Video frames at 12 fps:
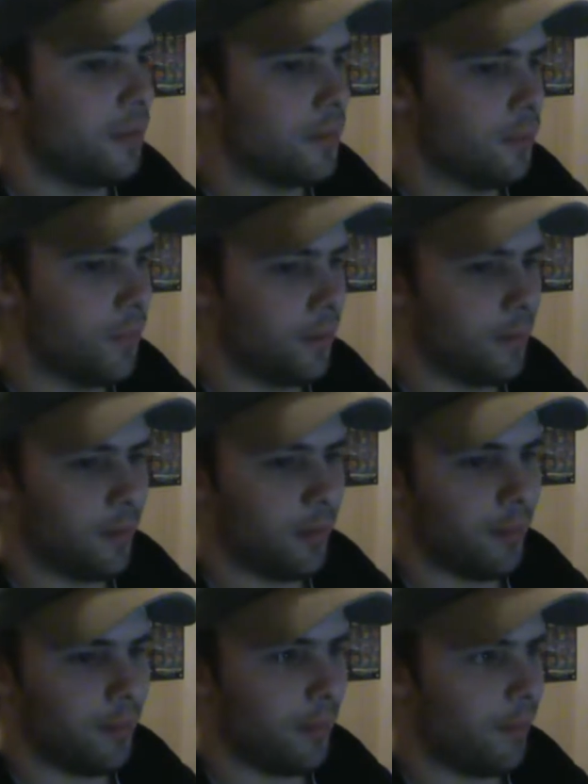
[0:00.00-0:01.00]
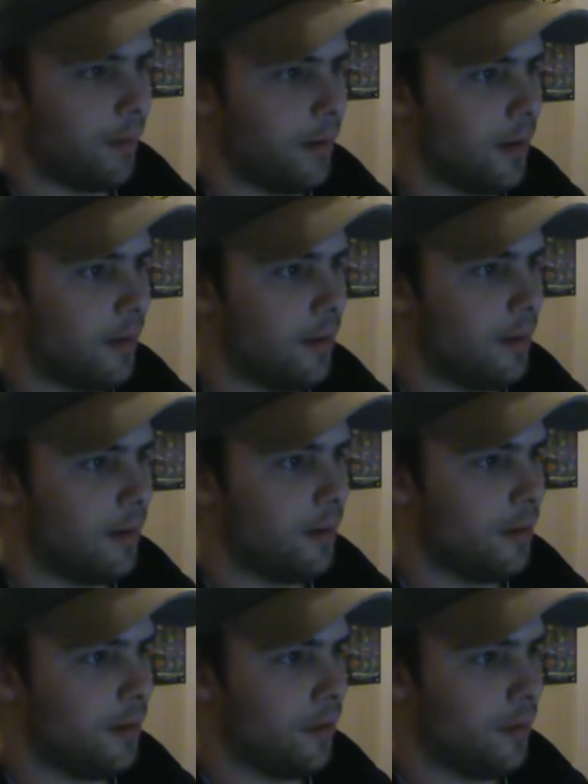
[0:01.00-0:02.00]
Wait.
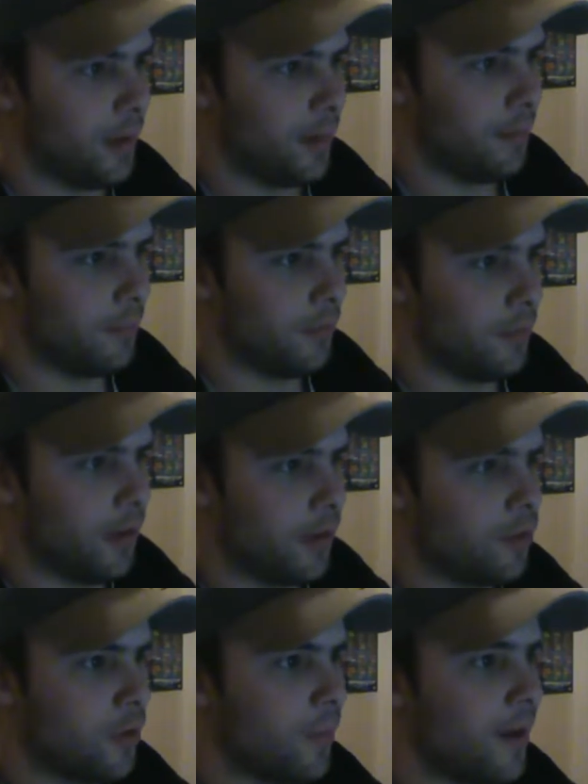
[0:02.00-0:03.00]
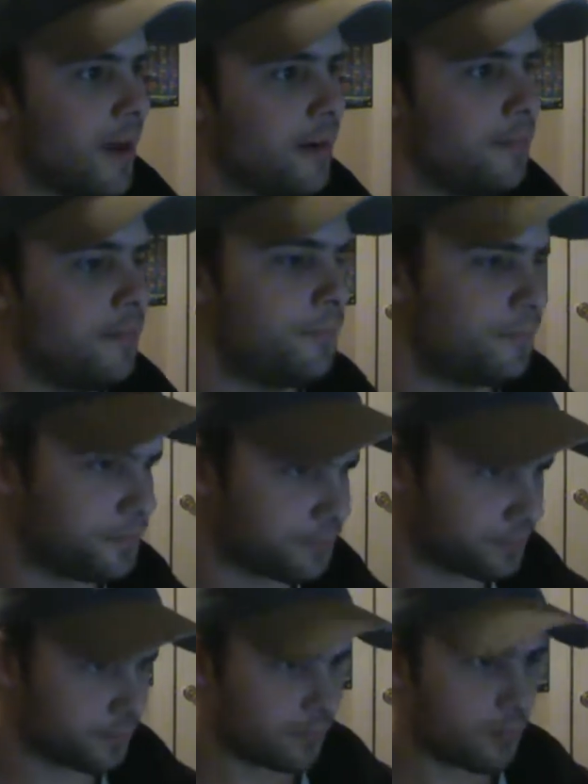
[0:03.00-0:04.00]
Okay. The next story we have
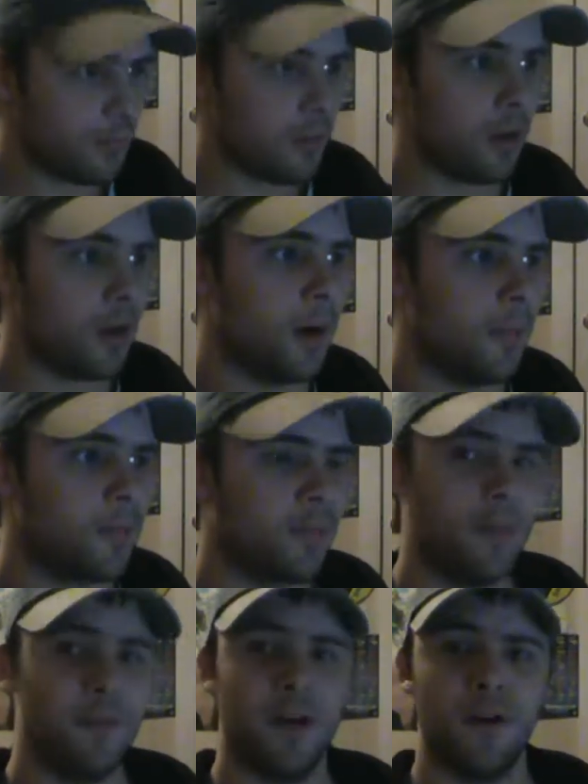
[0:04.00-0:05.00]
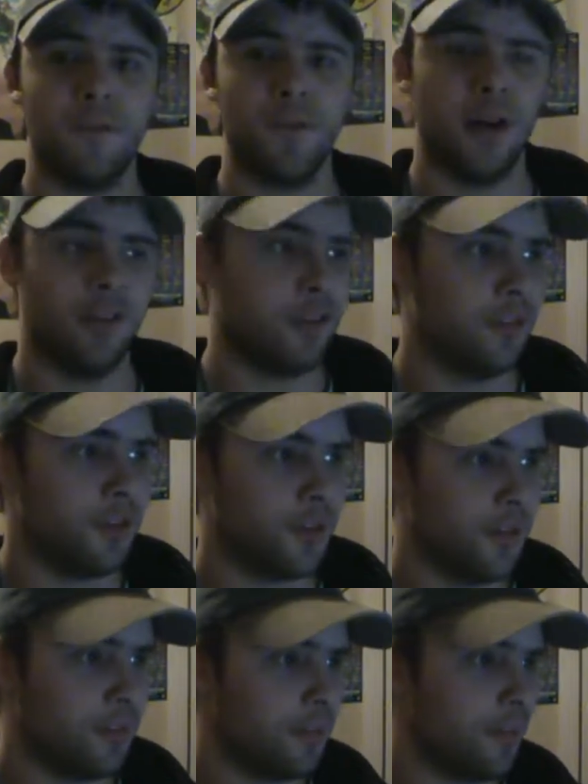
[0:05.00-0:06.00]
comes from the Final Fantasy
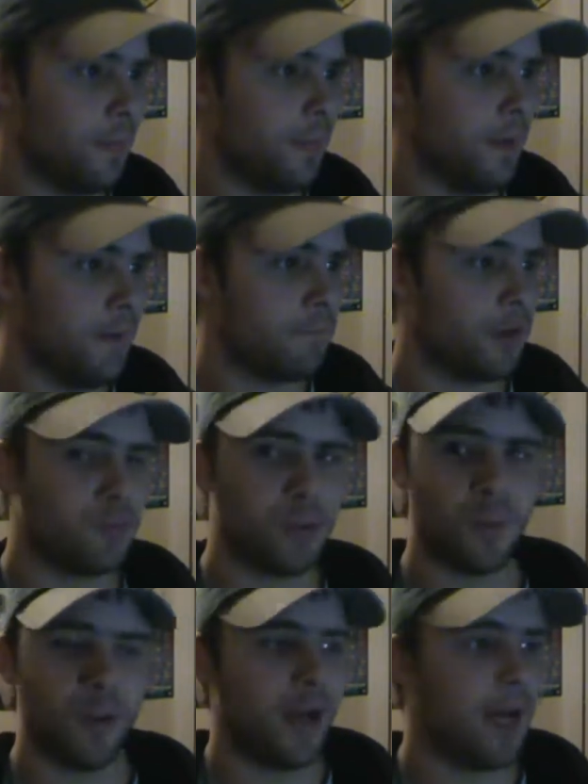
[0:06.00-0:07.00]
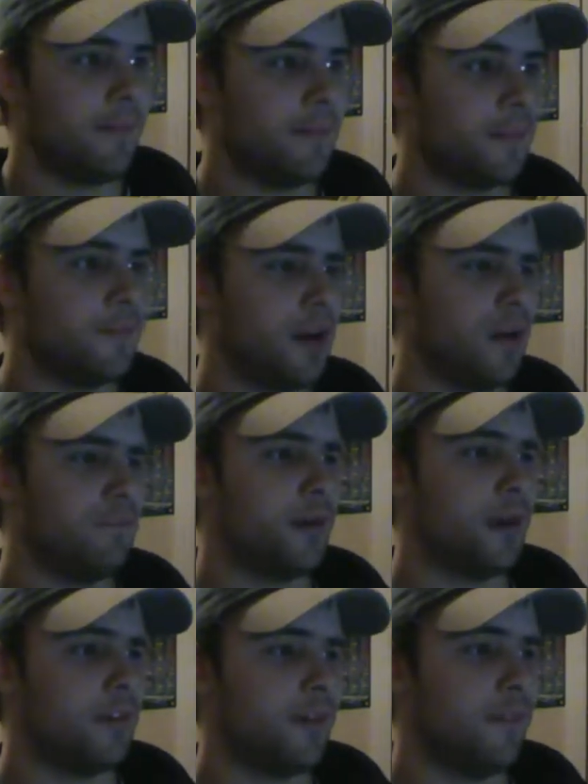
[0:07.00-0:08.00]
series. First one we have is Final
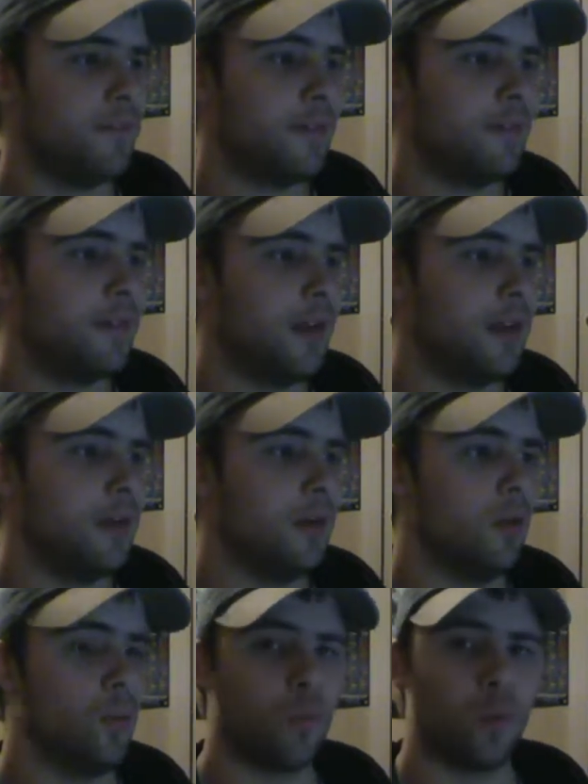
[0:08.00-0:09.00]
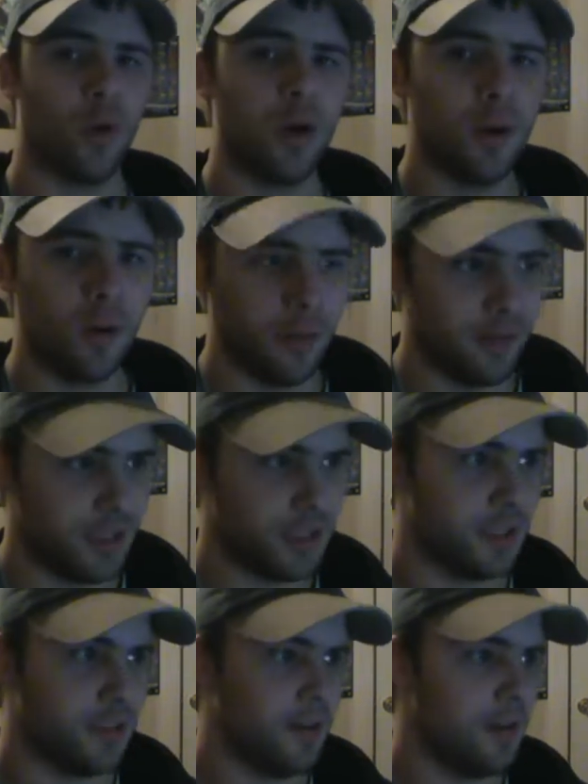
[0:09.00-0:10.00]
Fantasy 15 Royal
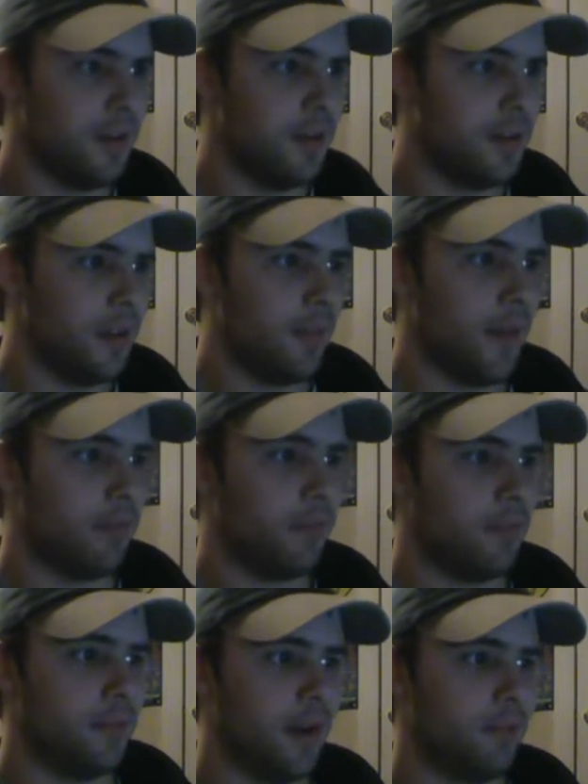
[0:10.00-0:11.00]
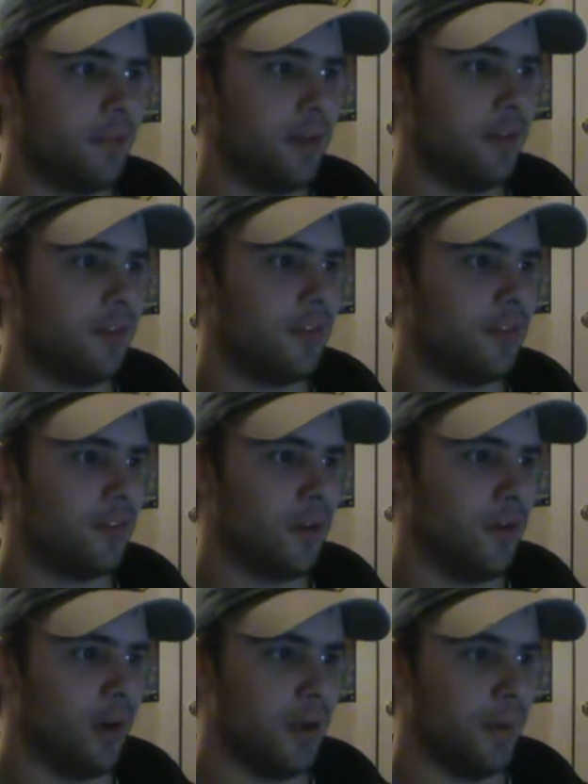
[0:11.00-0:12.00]
Edition. That releases
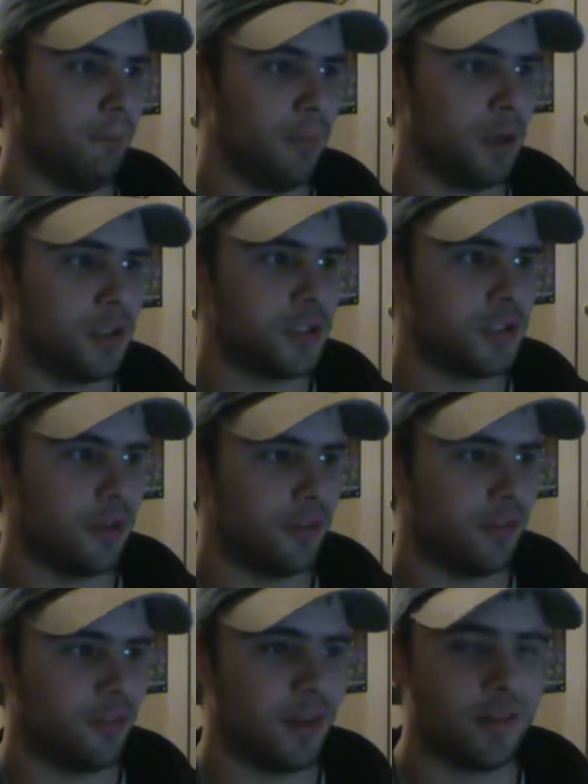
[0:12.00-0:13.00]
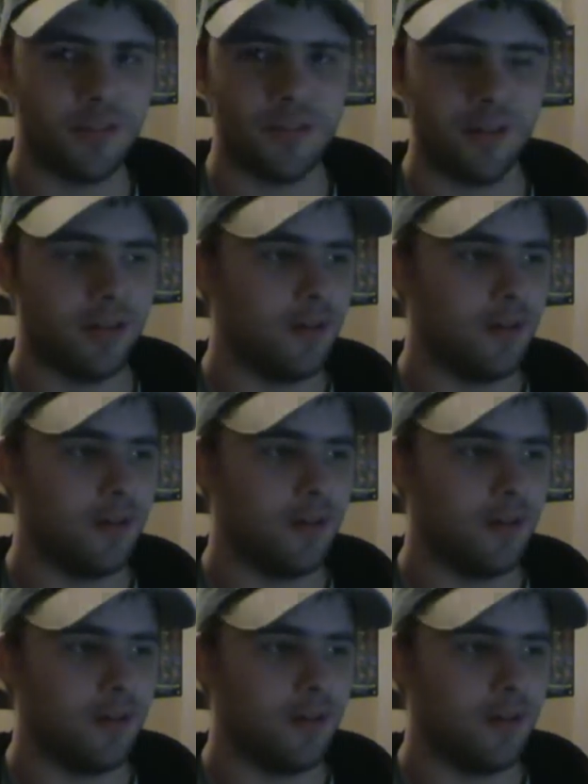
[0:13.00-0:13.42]
on March 6th